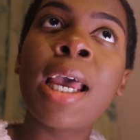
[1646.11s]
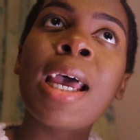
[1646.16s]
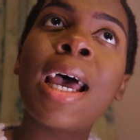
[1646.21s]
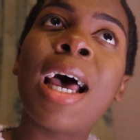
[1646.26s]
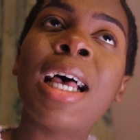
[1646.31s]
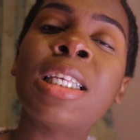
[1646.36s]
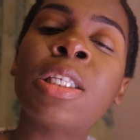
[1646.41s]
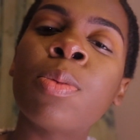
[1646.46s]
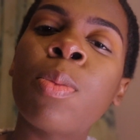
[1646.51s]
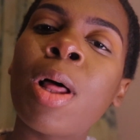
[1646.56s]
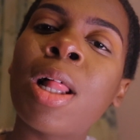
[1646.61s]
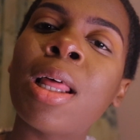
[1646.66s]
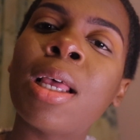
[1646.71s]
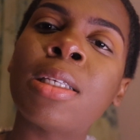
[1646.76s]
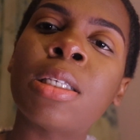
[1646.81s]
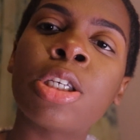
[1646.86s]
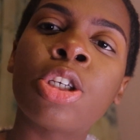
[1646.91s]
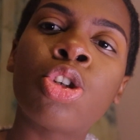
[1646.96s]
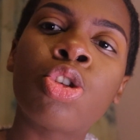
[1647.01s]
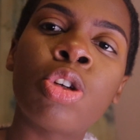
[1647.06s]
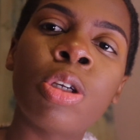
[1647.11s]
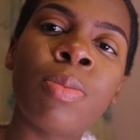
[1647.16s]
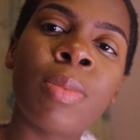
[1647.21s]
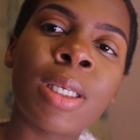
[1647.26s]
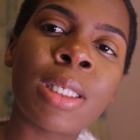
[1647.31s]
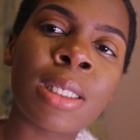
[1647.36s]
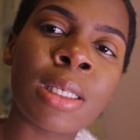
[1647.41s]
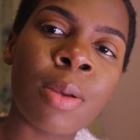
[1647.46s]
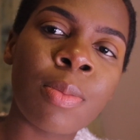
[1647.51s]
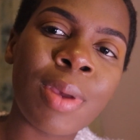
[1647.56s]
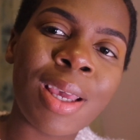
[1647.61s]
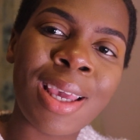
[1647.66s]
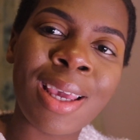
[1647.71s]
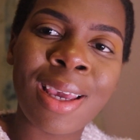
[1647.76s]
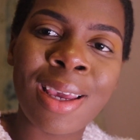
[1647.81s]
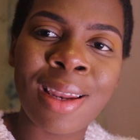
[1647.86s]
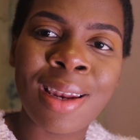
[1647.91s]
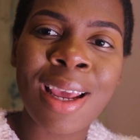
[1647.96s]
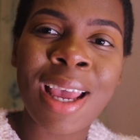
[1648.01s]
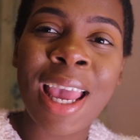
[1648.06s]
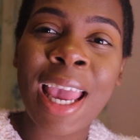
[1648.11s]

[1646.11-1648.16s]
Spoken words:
as well as extremism in